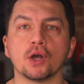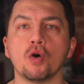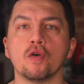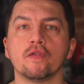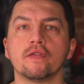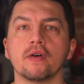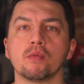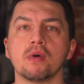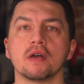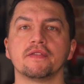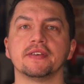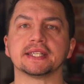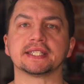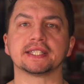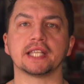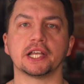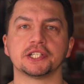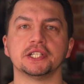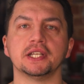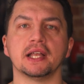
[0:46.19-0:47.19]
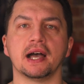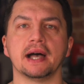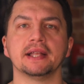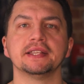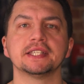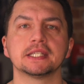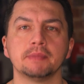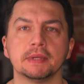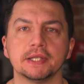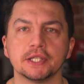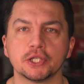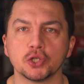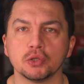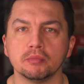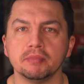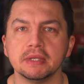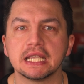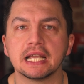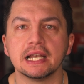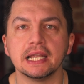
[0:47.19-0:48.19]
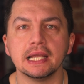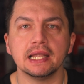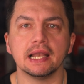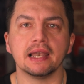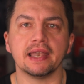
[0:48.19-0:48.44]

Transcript: over whether such enhancements should be clearly